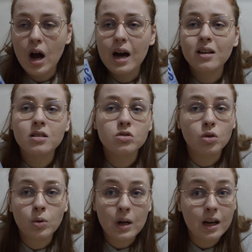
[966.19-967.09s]
I
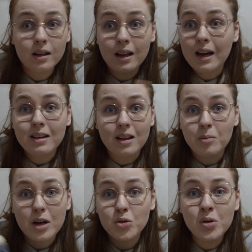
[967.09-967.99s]
do not like
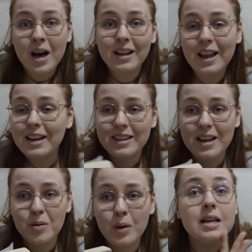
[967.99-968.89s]
them. I do not like
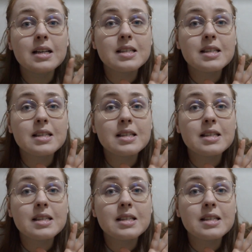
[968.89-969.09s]
them.